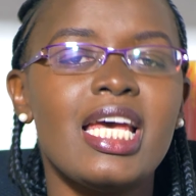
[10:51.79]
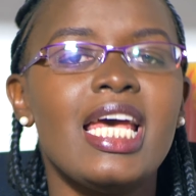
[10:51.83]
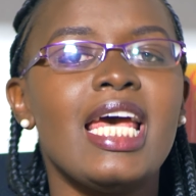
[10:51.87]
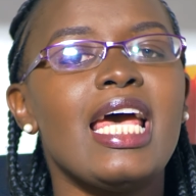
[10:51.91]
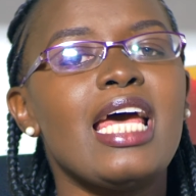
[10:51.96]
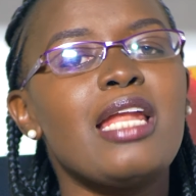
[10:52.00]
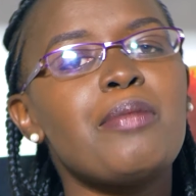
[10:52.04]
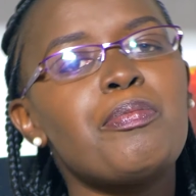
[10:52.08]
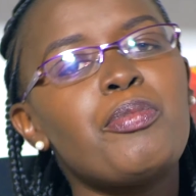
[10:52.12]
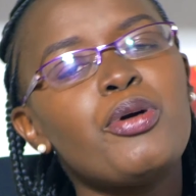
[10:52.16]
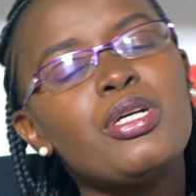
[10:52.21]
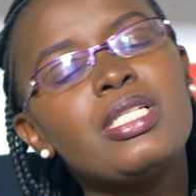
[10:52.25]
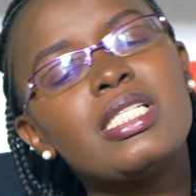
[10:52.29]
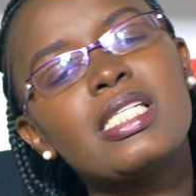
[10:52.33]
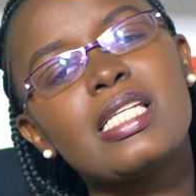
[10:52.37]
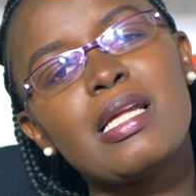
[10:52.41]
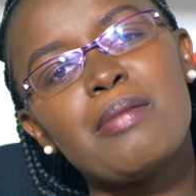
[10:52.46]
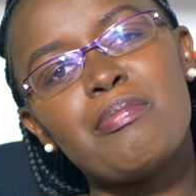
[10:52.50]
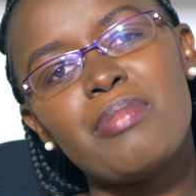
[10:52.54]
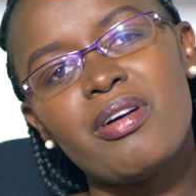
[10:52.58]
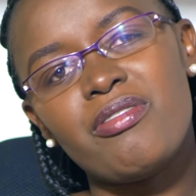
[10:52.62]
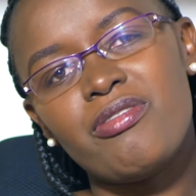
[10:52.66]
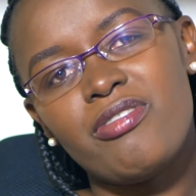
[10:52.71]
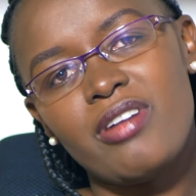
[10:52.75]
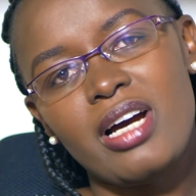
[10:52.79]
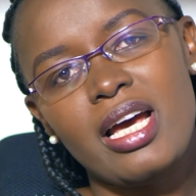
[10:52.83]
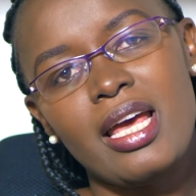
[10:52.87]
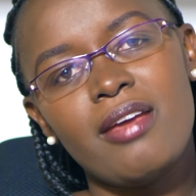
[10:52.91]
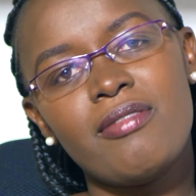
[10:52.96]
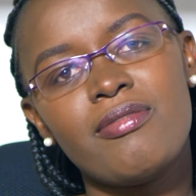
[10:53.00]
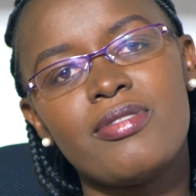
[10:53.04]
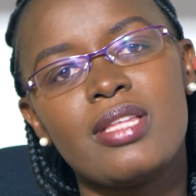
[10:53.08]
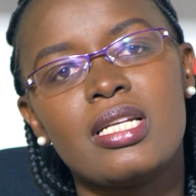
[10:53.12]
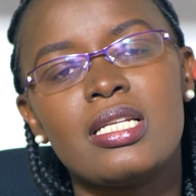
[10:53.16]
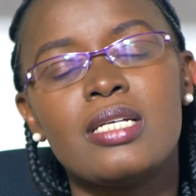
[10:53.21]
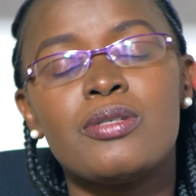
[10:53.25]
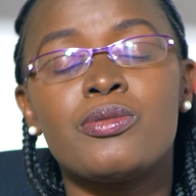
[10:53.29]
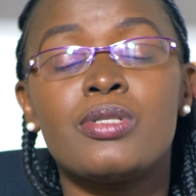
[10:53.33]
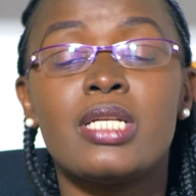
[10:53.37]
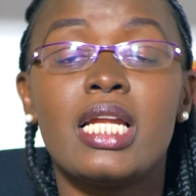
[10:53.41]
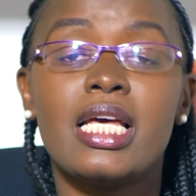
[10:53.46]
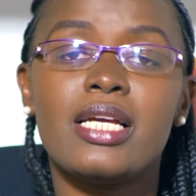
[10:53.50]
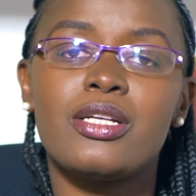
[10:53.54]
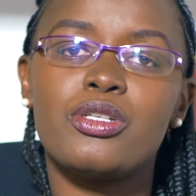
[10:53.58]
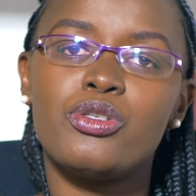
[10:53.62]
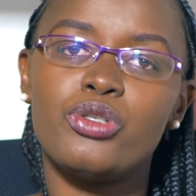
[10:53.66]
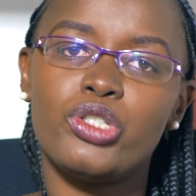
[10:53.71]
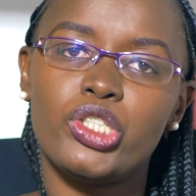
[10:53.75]
And point number 5 that I would
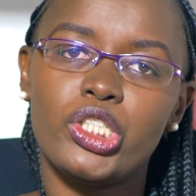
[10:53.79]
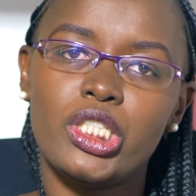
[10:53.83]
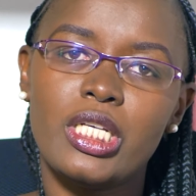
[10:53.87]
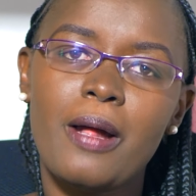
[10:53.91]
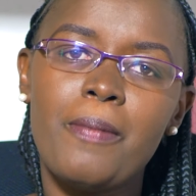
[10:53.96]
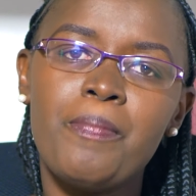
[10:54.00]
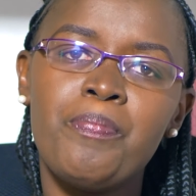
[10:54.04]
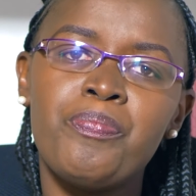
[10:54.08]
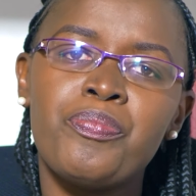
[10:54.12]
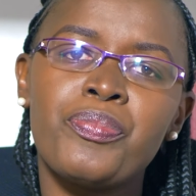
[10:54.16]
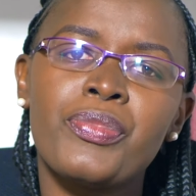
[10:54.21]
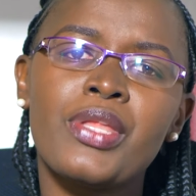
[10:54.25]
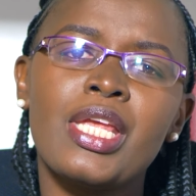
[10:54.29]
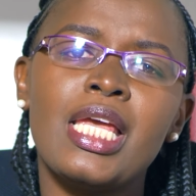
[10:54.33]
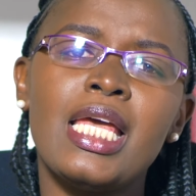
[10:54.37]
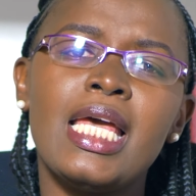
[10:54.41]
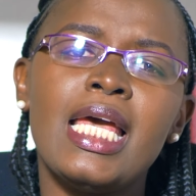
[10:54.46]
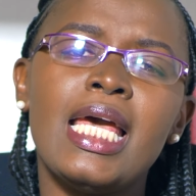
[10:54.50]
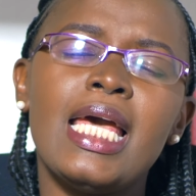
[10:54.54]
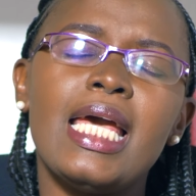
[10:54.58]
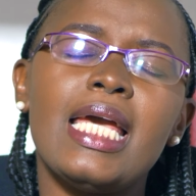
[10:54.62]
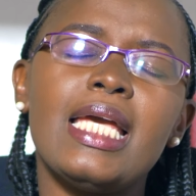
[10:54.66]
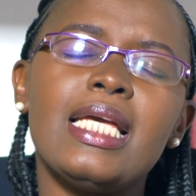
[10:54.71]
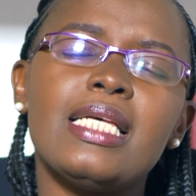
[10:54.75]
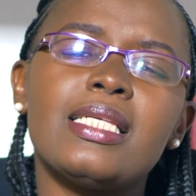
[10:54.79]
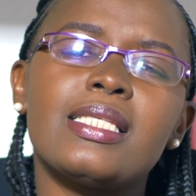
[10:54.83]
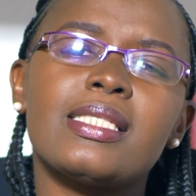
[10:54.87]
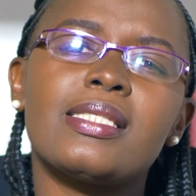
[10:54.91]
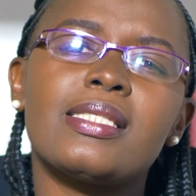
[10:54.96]
like to share is